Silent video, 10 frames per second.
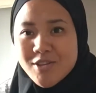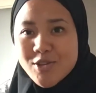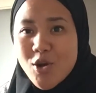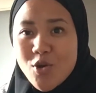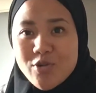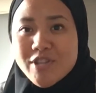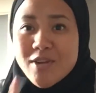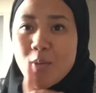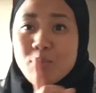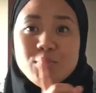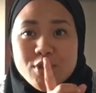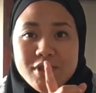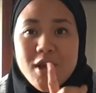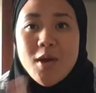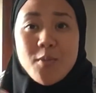so
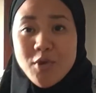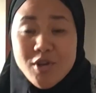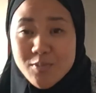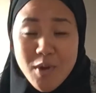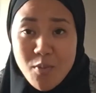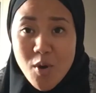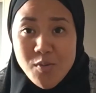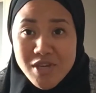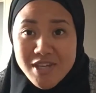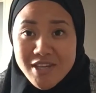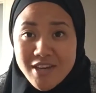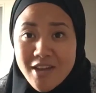because my mommy